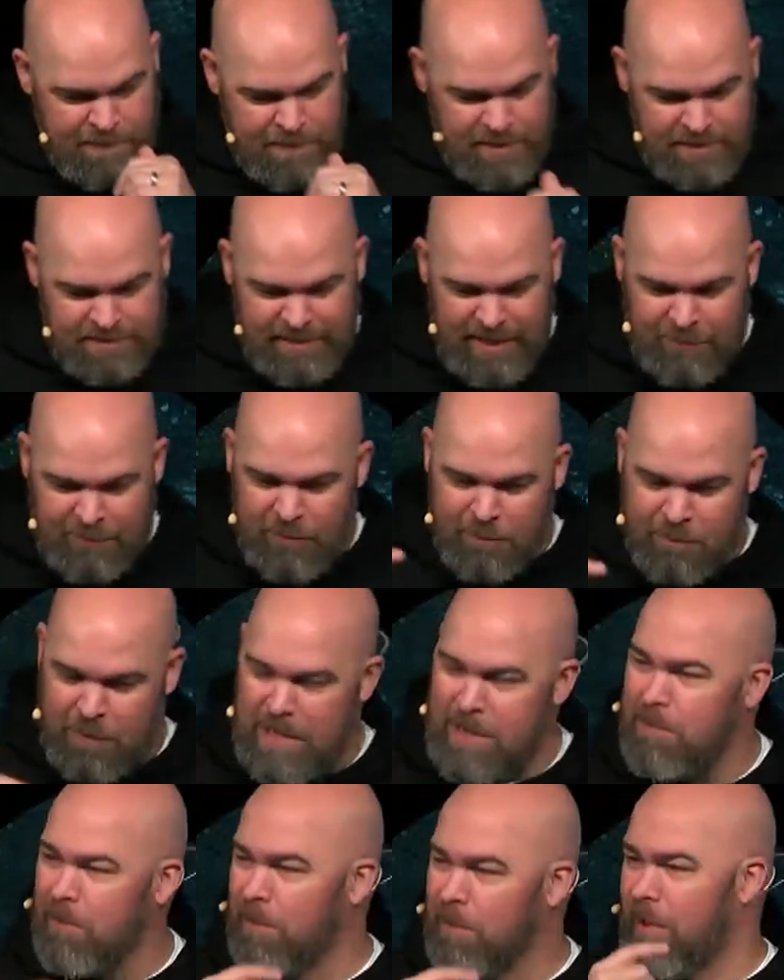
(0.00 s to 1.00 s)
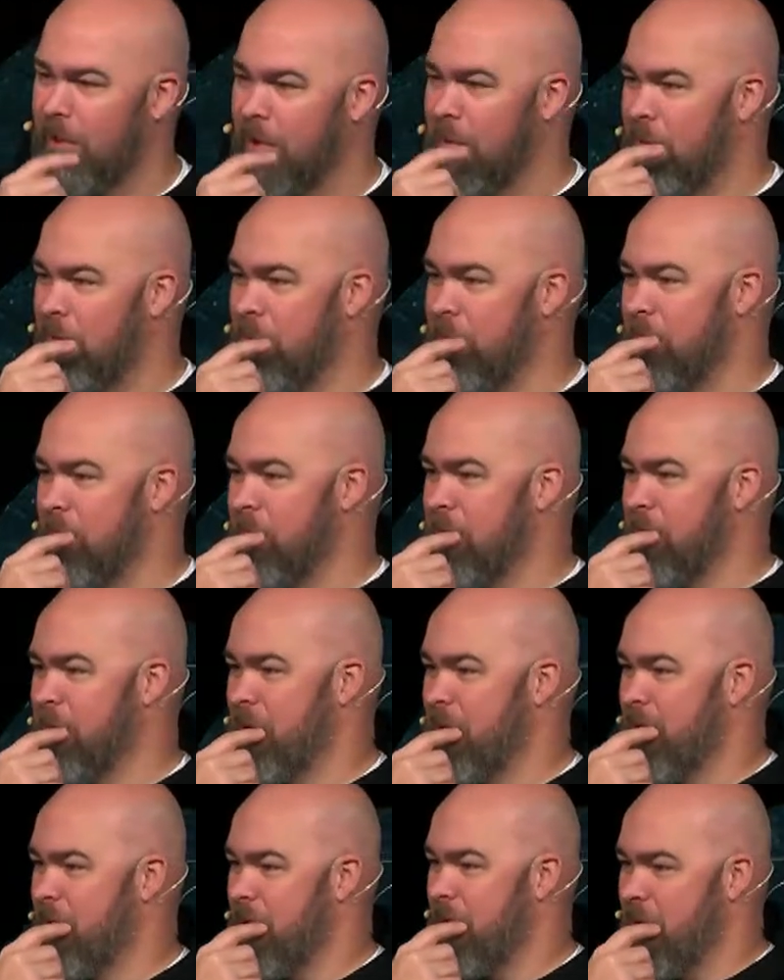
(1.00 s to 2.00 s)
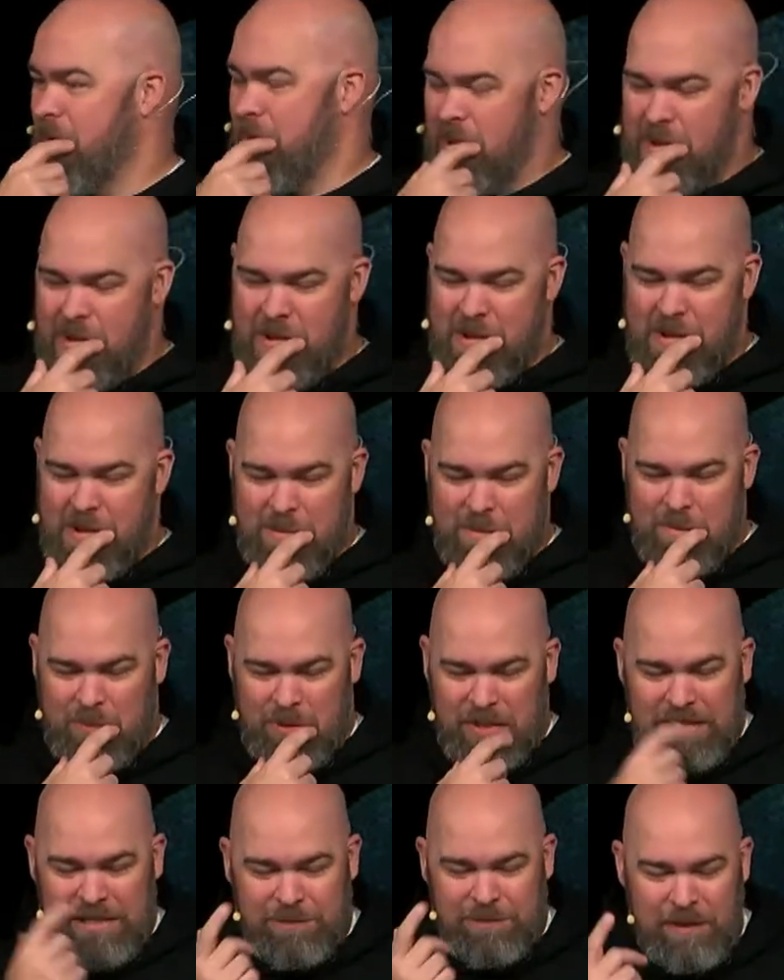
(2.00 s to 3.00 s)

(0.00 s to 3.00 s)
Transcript: Same with people, though. "Please